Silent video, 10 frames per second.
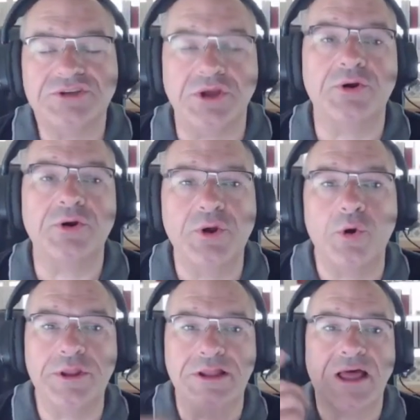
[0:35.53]
so you're you're
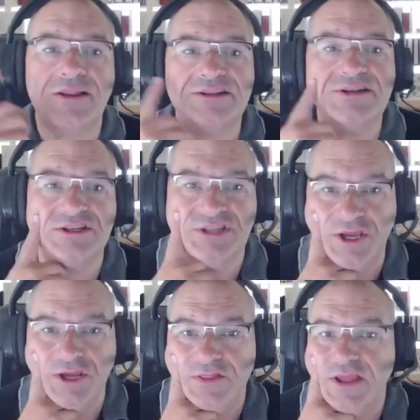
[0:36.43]
only allowed to tell us the
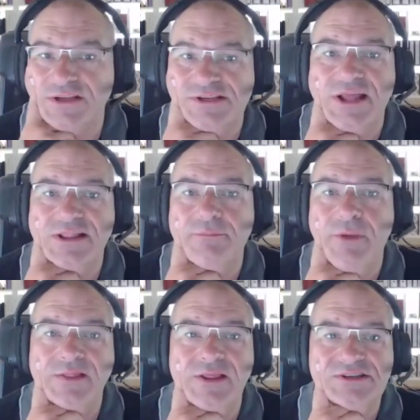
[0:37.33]
good things and not the
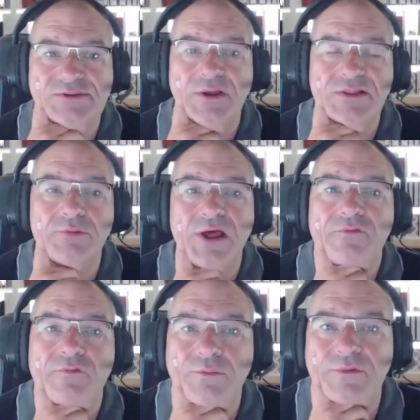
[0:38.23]
bad things about the
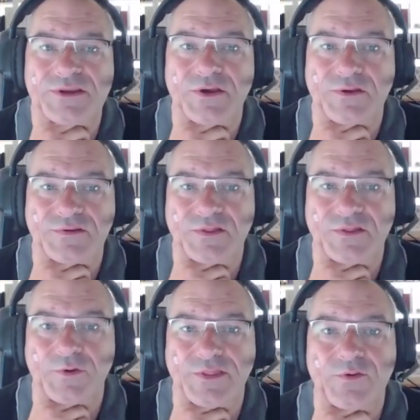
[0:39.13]
platform. Is that is that
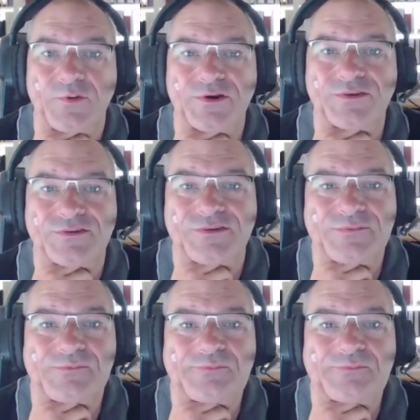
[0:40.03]
the way that works?